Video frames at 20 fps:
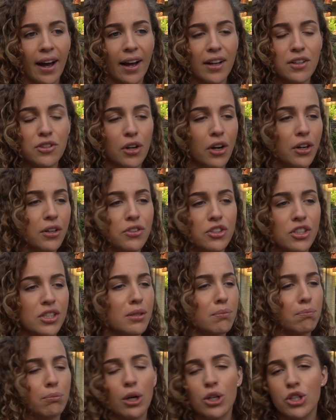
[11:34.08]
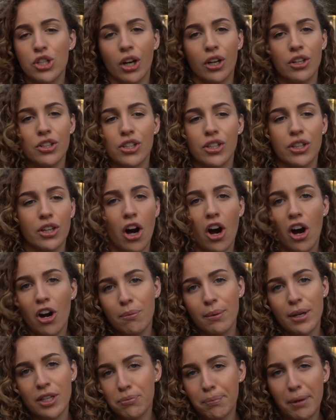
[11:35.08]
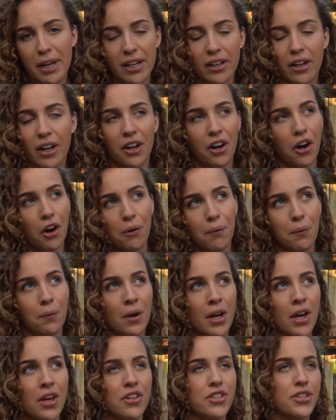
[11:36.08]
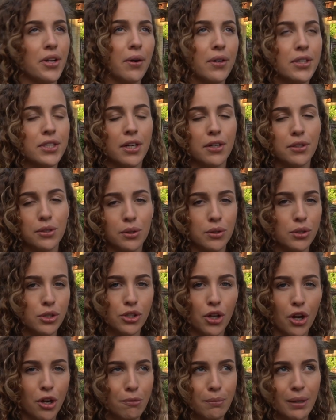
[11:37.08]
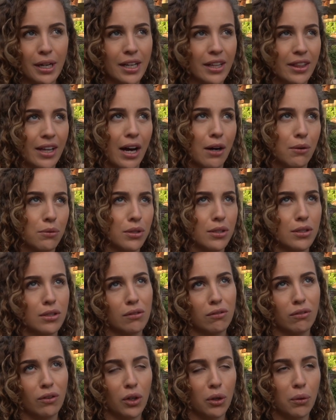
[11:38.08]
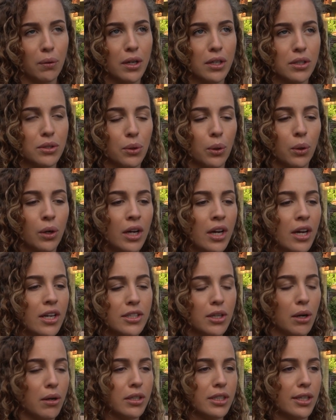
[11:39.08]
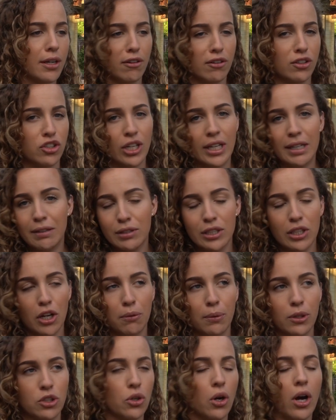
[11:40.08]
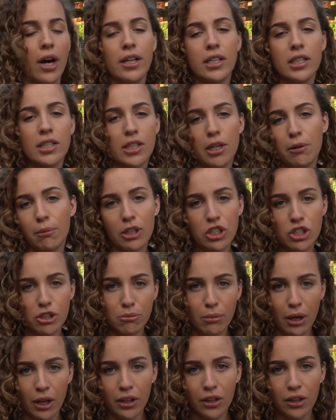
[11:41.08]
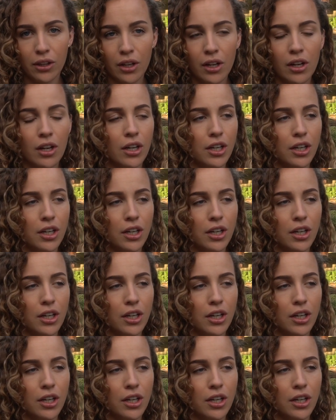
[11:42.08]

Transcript: and don't just brush it under the carpet as being like, oh, so and so's got so many thousands of followers, or so and so achieved so much or earned so much a month.